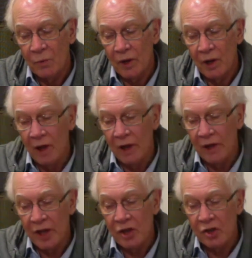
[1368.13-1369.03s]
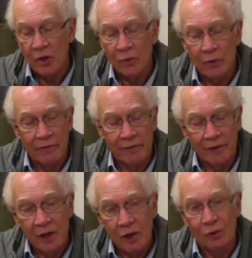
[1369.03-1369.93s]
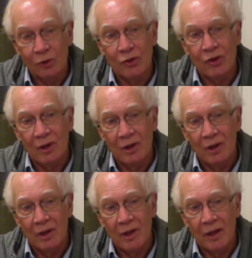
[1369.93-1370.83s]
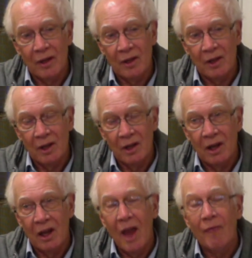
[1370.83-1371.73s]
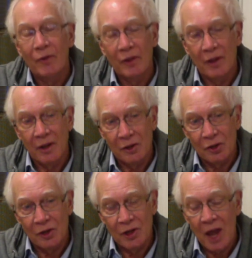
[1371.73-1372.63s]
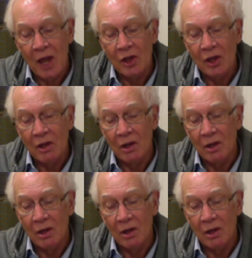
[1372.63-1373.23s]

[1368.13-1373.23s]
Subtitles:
realization reveals that everything is contained